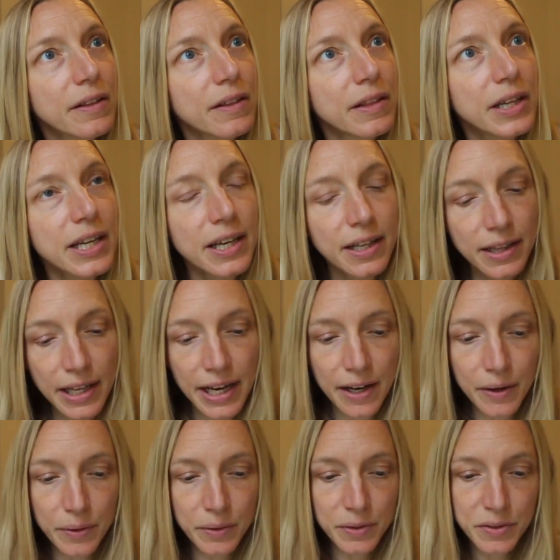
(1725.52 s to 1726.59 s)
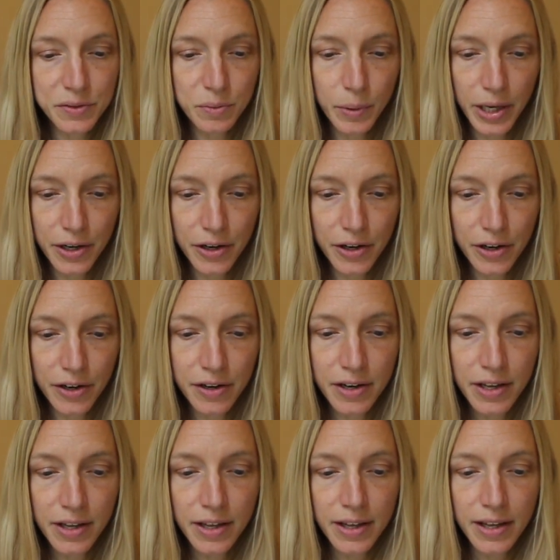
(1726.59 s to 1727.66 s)
Lian Lao sweater
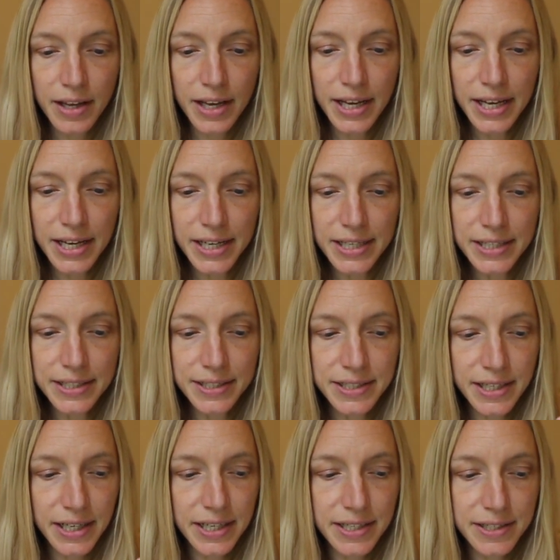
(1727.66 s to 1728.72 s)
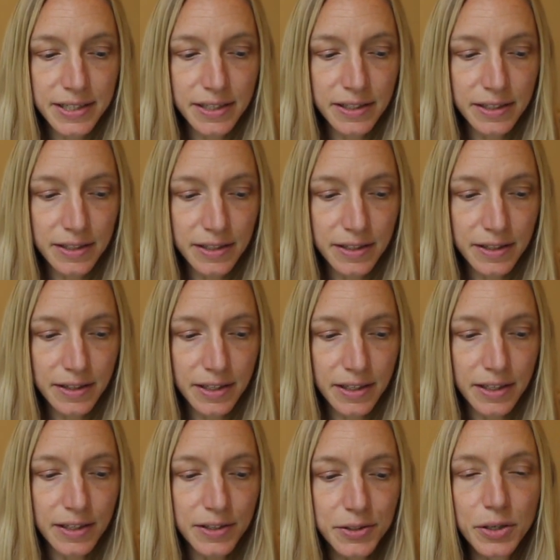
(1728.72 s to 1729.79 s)
and I did
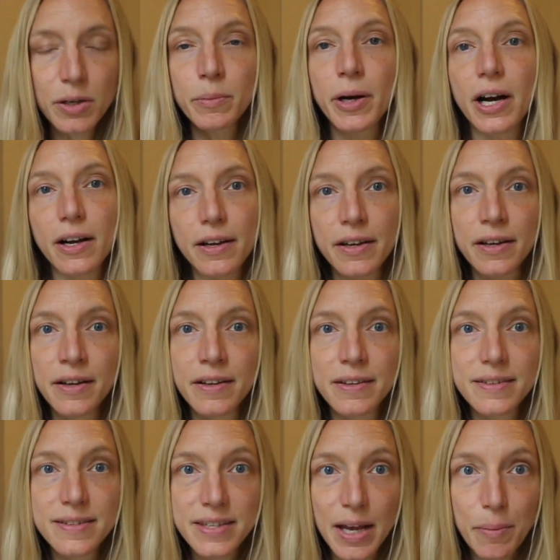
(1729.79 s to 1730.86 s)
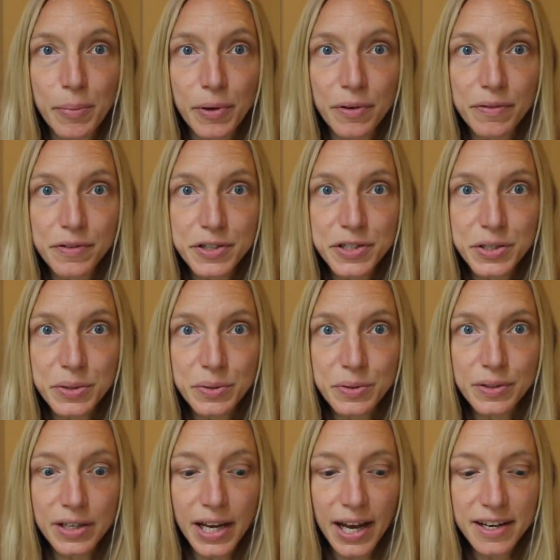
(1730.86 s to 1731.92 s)
the Turmok sample for
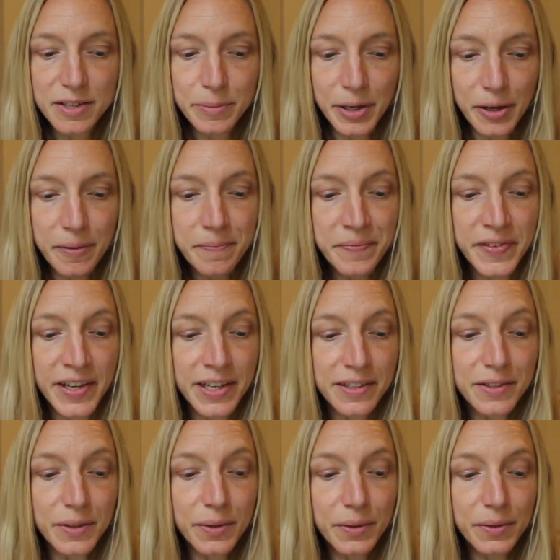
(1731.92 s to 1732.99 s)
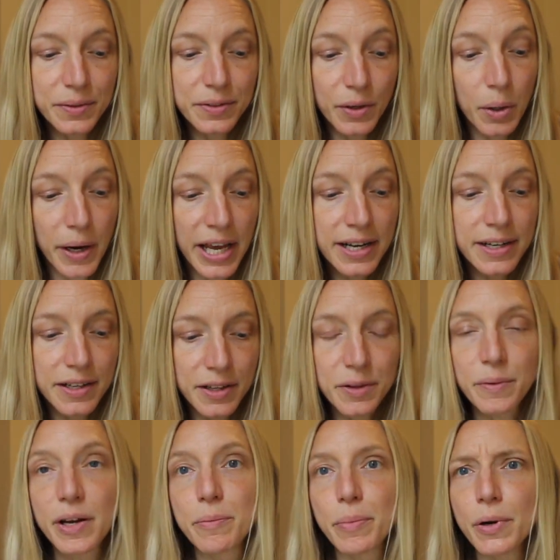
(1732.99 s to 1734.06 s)
June cashmere. So those, oh, and I did
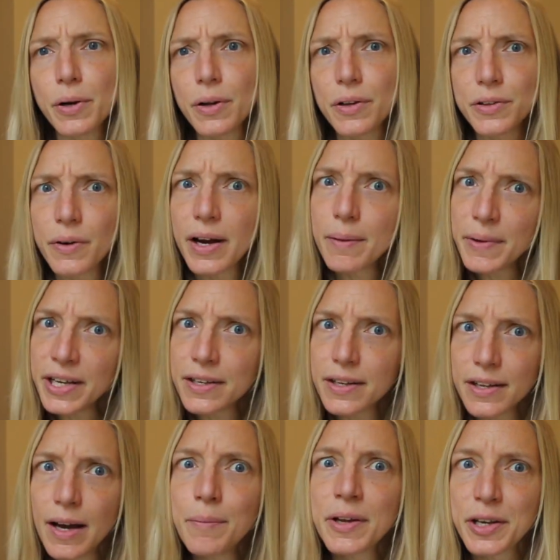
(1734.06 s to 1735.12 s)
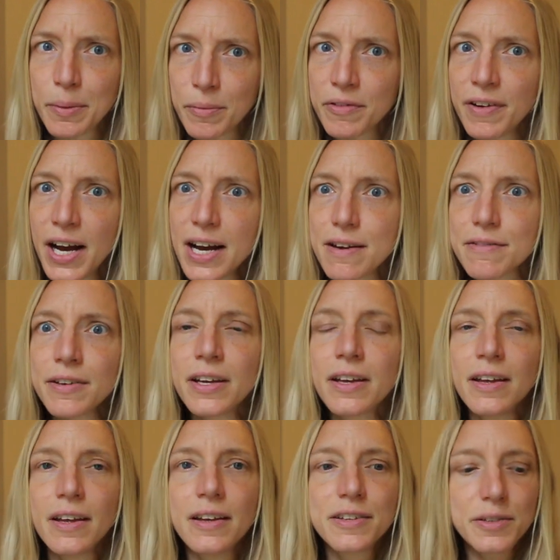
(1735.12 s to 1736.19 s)
the red pearl. No, I'm on, the, I'm on number five.
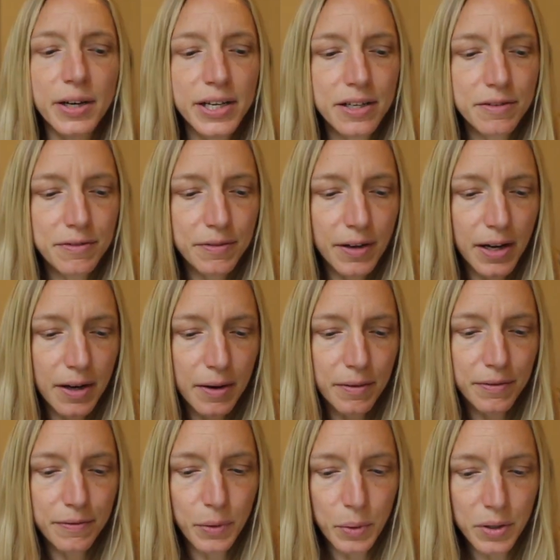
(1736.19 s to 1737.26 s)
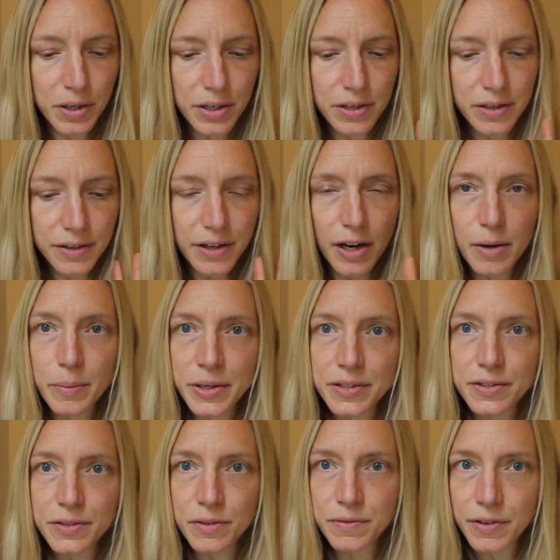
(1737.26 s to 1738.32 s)
So I did uh, four
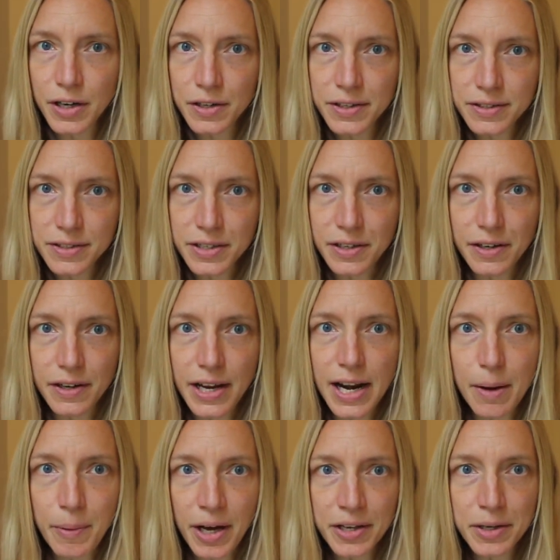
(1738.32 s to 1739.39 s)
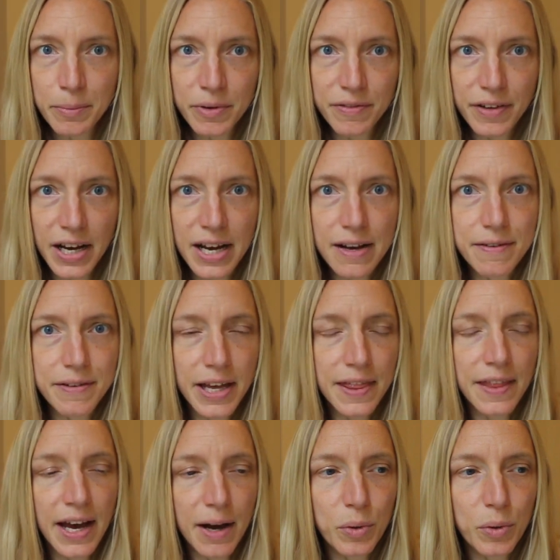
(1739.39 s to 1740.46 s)
garments so far this year and I'm on number five
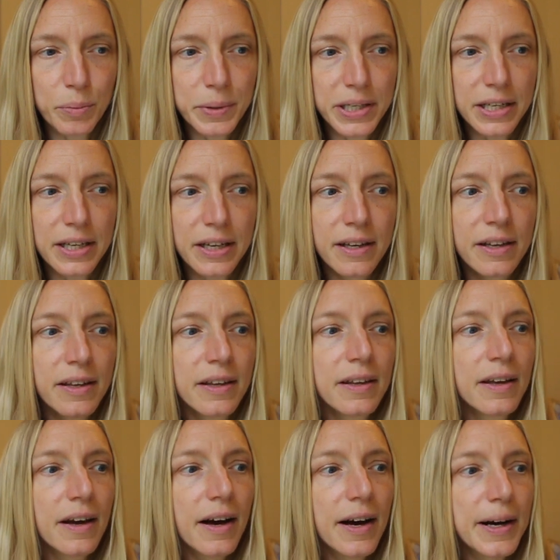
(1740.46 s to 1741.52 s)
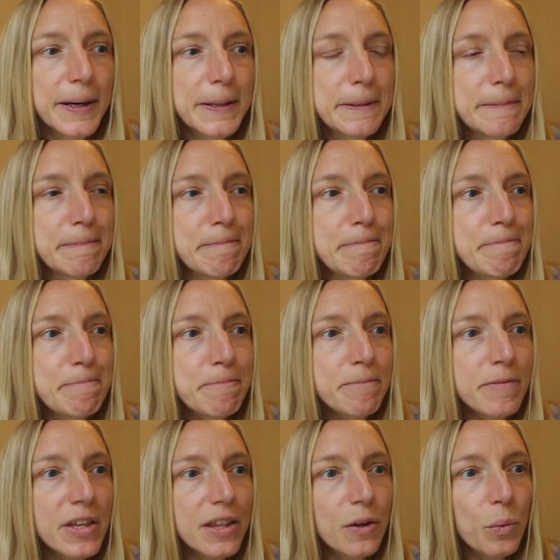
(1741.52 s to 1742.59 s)
and will be um,
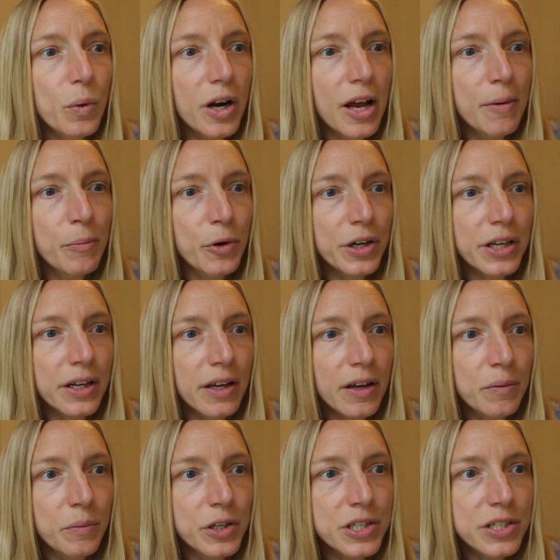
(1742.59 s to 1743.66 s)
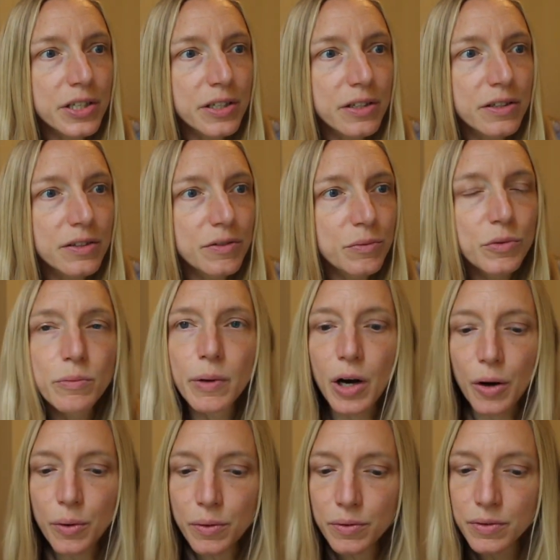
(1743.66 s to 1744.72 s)
the one I'm working on, which is
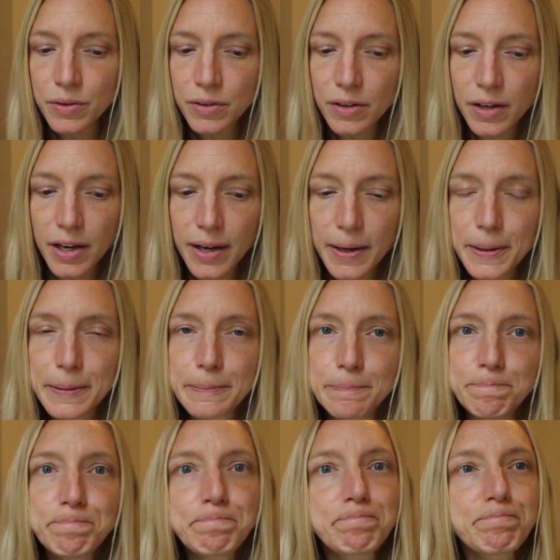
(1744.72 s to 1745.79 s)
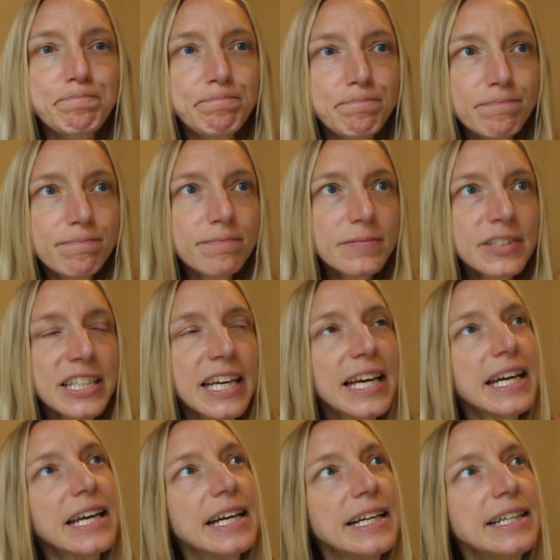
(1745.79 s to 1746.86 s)
Rumo. Um,
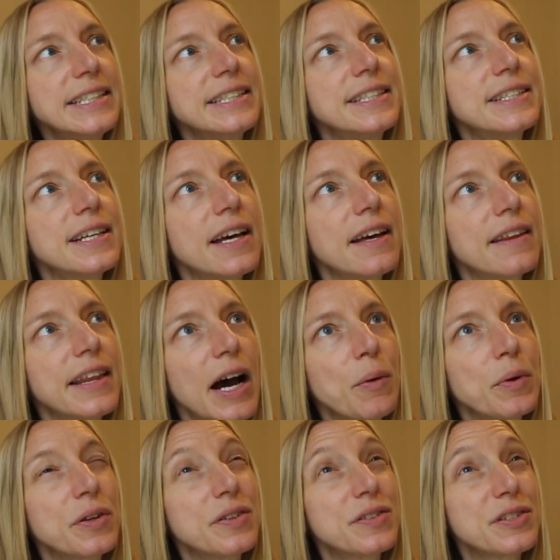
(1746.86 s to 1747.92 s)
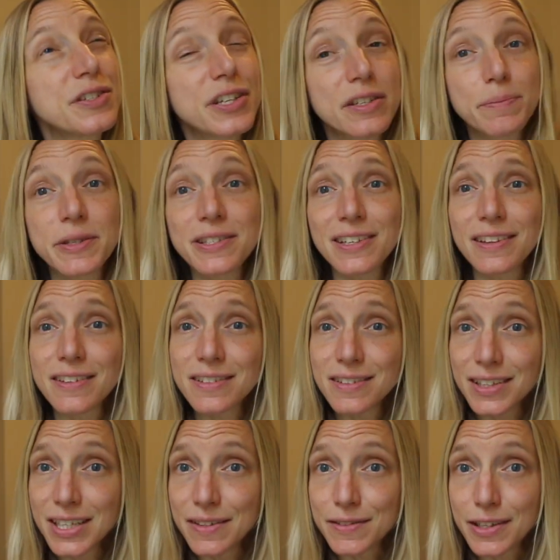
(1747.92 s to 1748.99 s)
and that one's just missing the
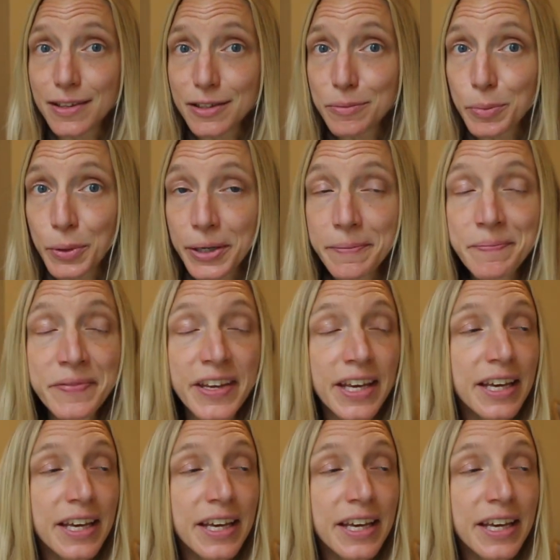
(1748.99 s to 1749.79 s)
sleeves at this point.